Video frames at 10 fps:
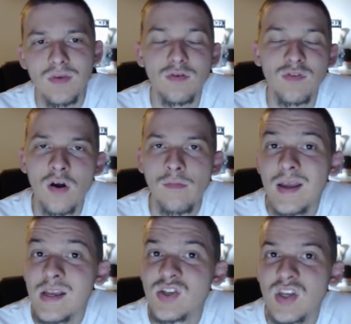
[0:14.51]
you know, talk
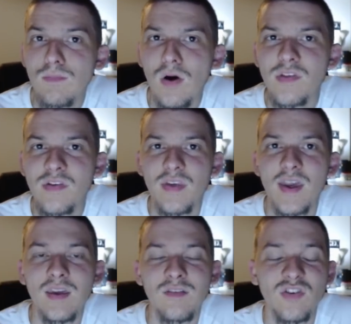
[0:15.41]
about each team on the
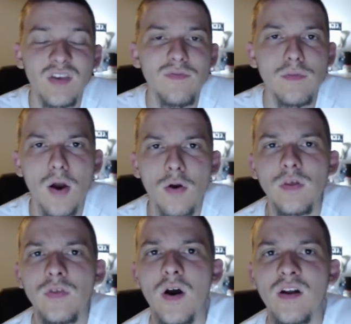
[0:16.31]
slate, just give you my
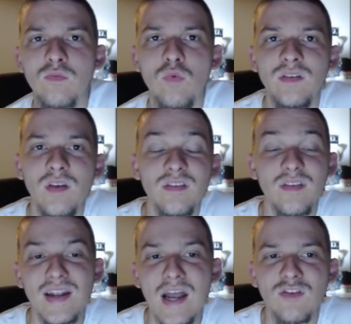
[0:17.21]
early thoughts, what does
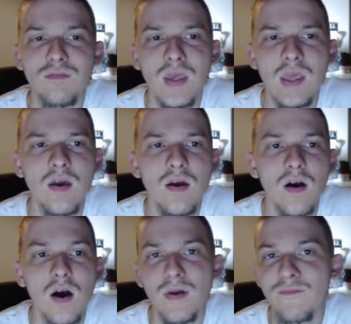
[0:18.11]
stand out to me
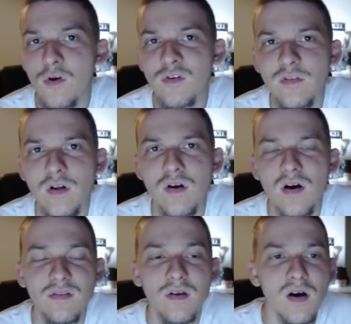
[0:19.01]
um, at first look
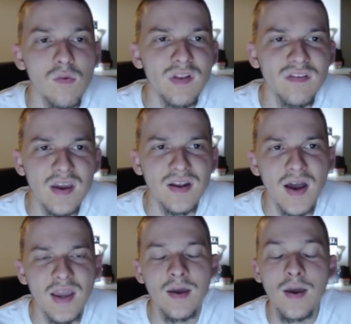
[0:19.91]
on uh, Wednesday
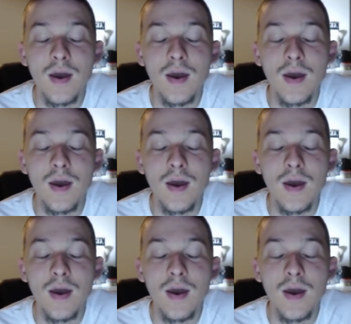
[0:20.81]
night.